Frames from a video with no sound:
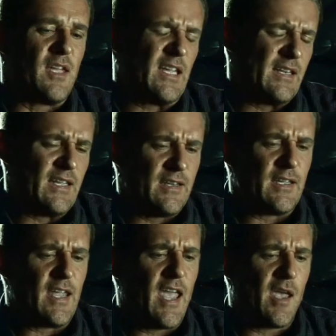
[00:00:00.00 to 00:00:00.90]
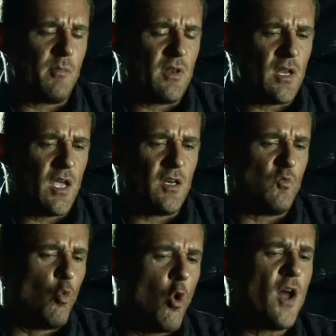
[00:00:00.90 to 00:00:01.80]
think, in the game,
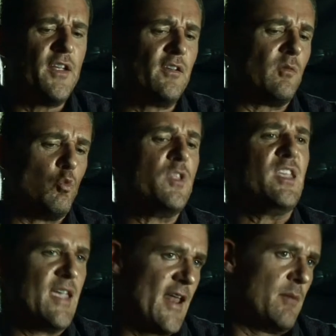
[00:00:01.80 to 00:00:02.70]
and one is with the